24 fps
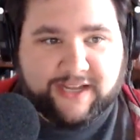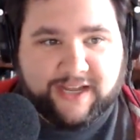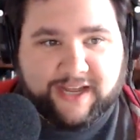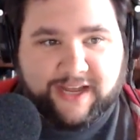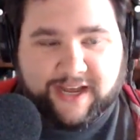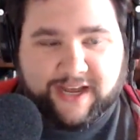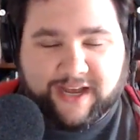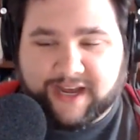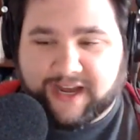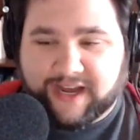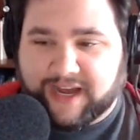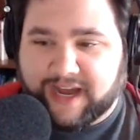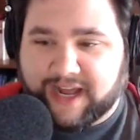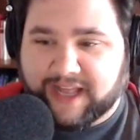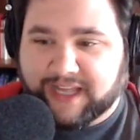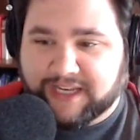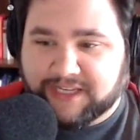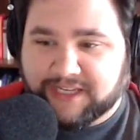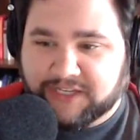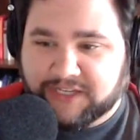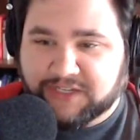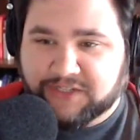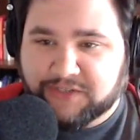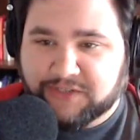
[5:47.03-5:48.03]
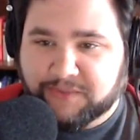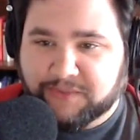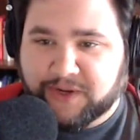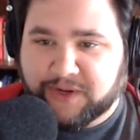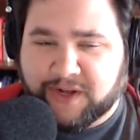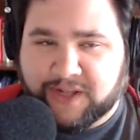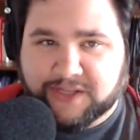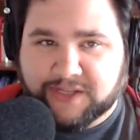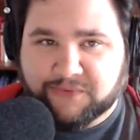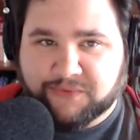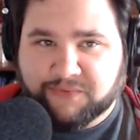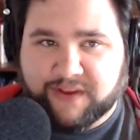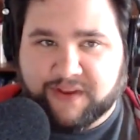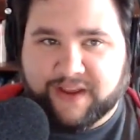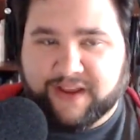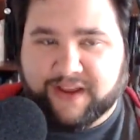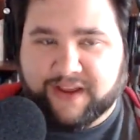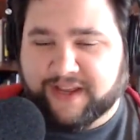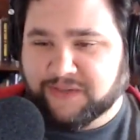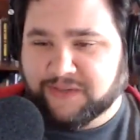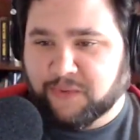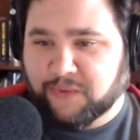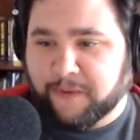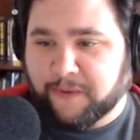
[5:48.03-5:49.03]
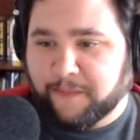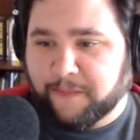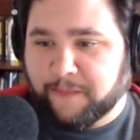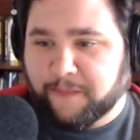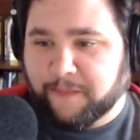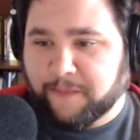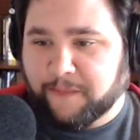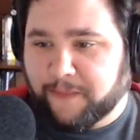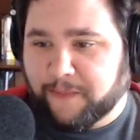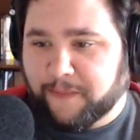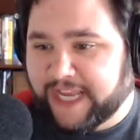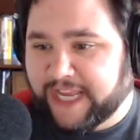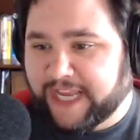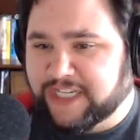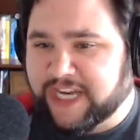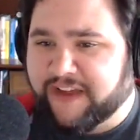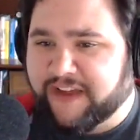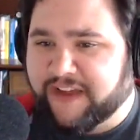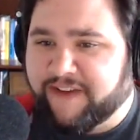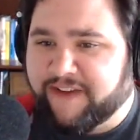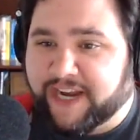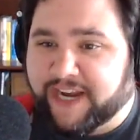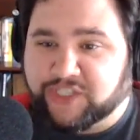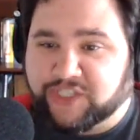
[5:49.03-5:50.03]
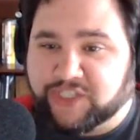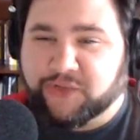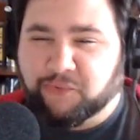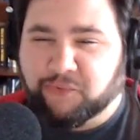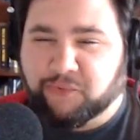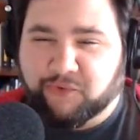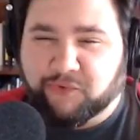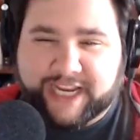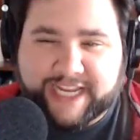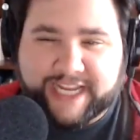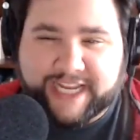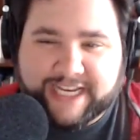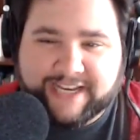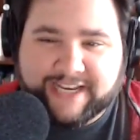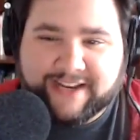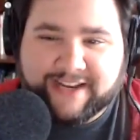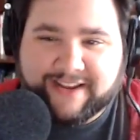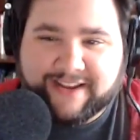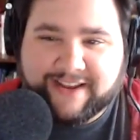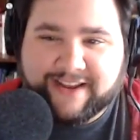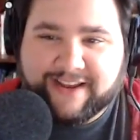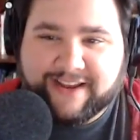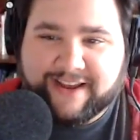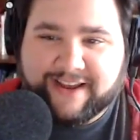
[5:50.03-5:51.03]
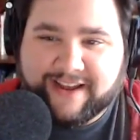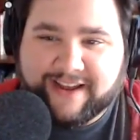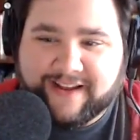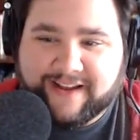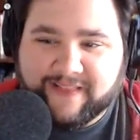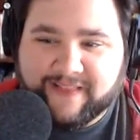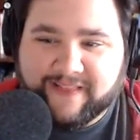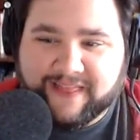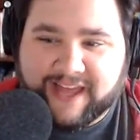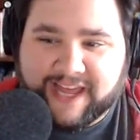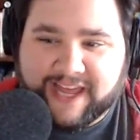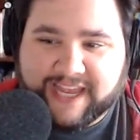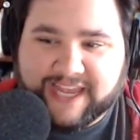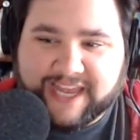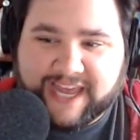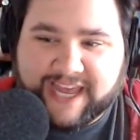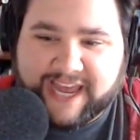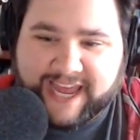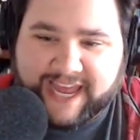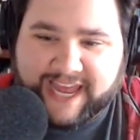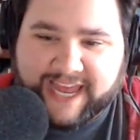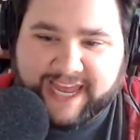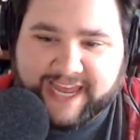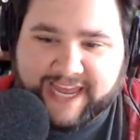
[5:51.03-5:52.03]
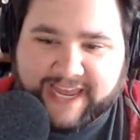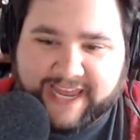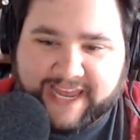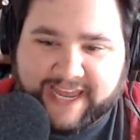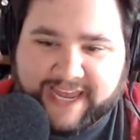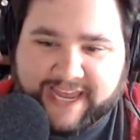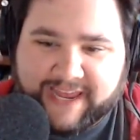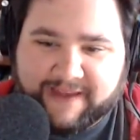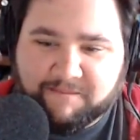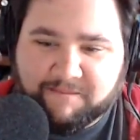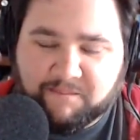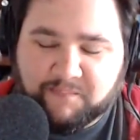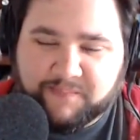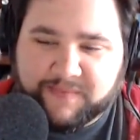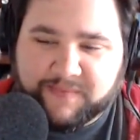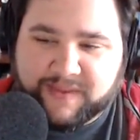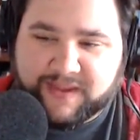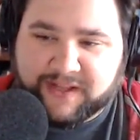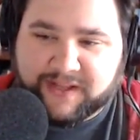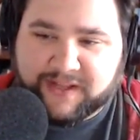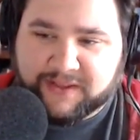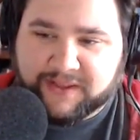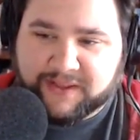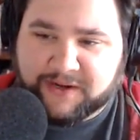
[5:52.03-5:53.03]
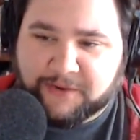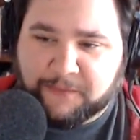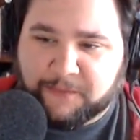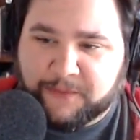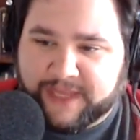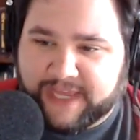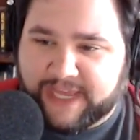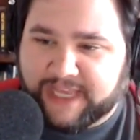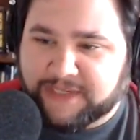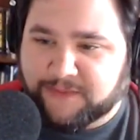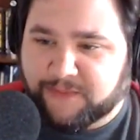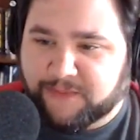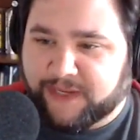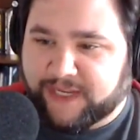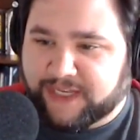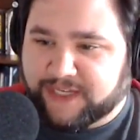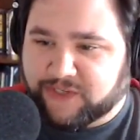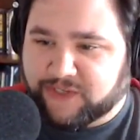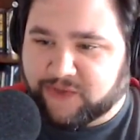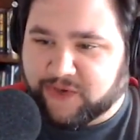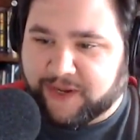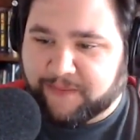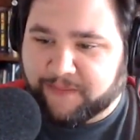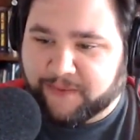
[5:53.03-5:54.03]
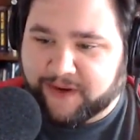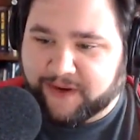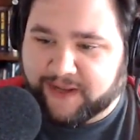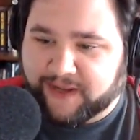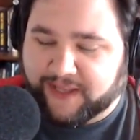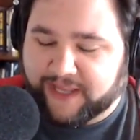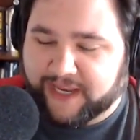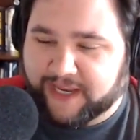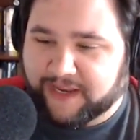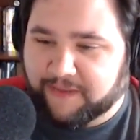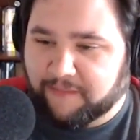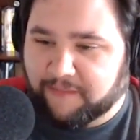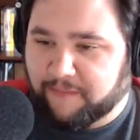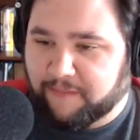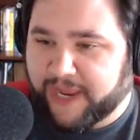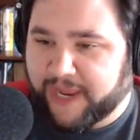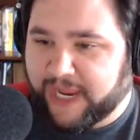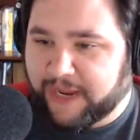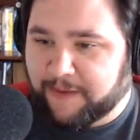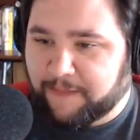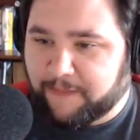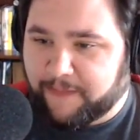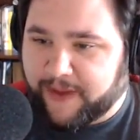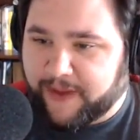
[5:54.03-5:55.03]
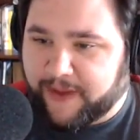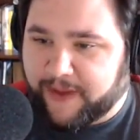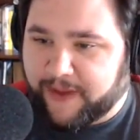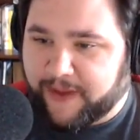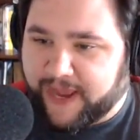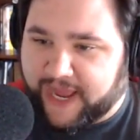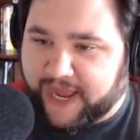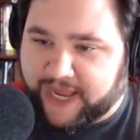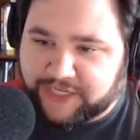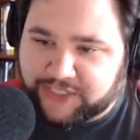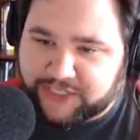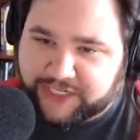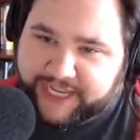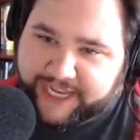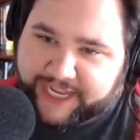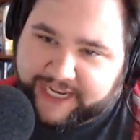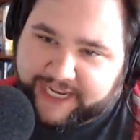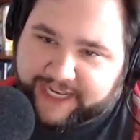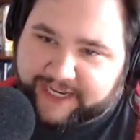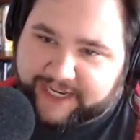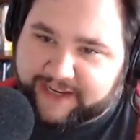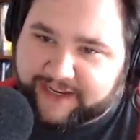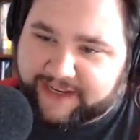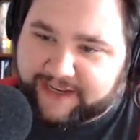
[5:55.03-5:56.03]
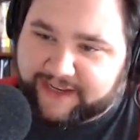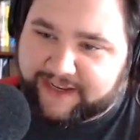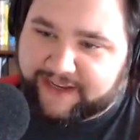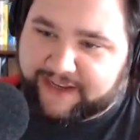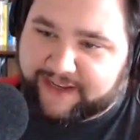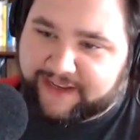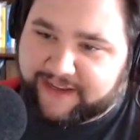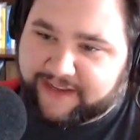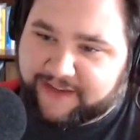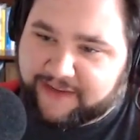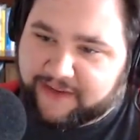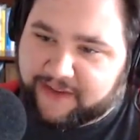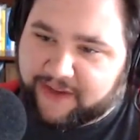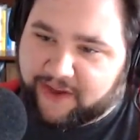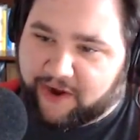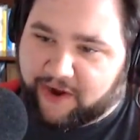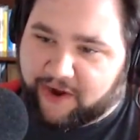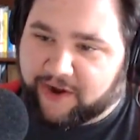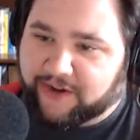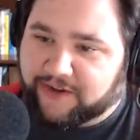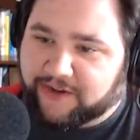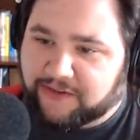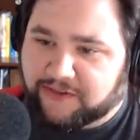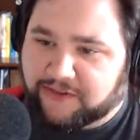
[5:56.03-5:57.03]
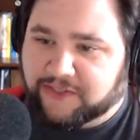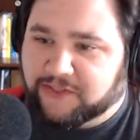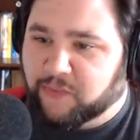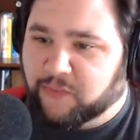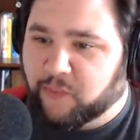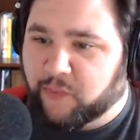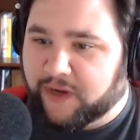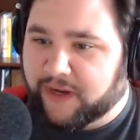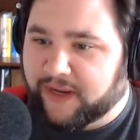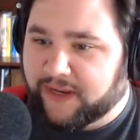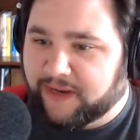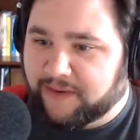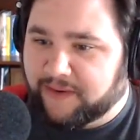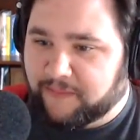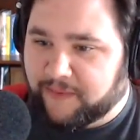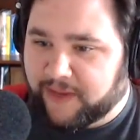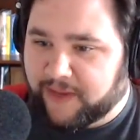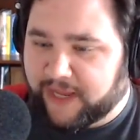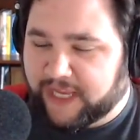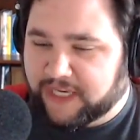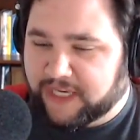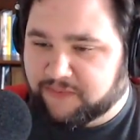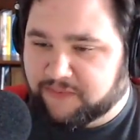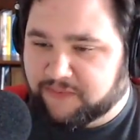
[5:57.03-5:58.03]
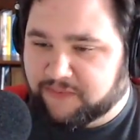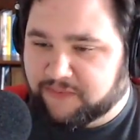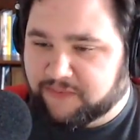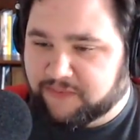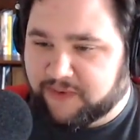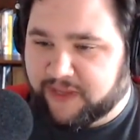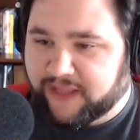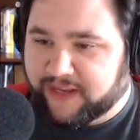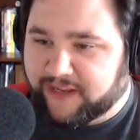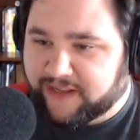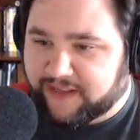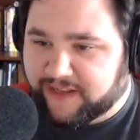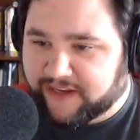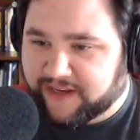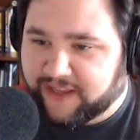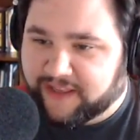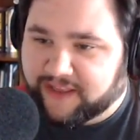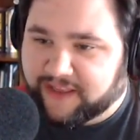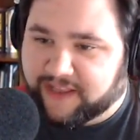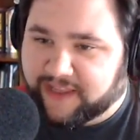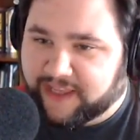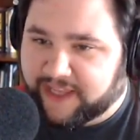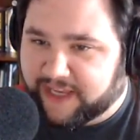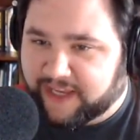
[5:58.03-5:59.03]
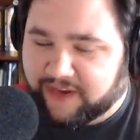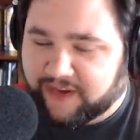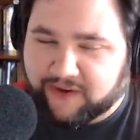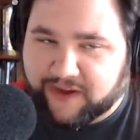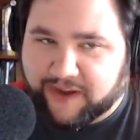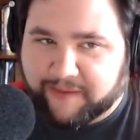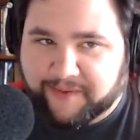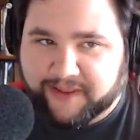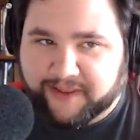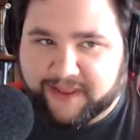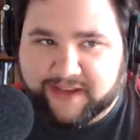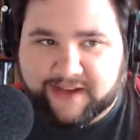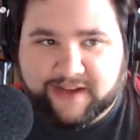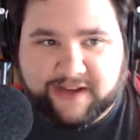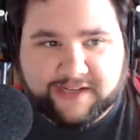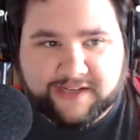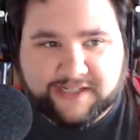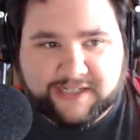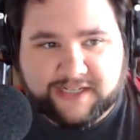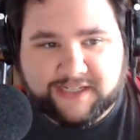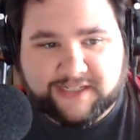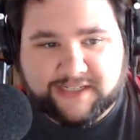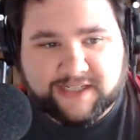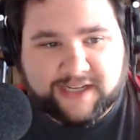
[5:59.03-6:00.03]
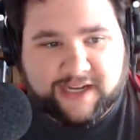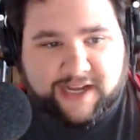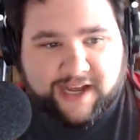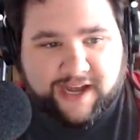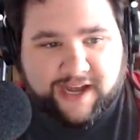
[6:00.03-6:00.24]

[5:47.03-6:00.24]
I like to consume it all as one page. I've actually written like a little PHP scraper to like make paginated articles one page by like clicking the link and grabbing the content.